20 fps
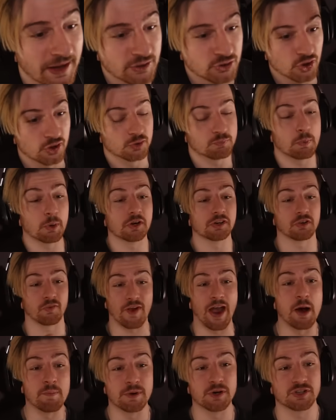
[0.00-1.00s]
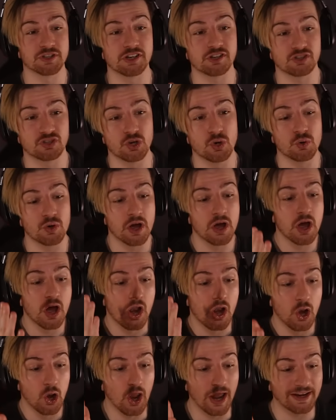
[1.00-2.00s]
Like, just because of how much this dude
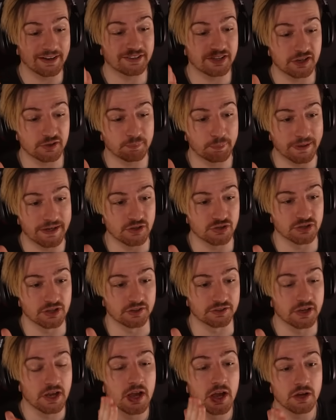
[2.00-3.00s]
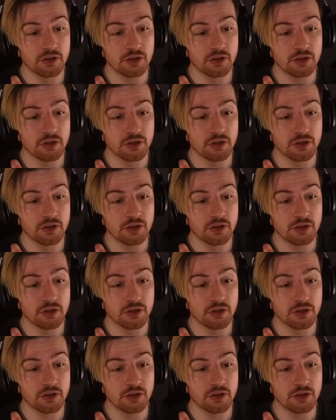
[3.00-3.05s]
likes his peaches.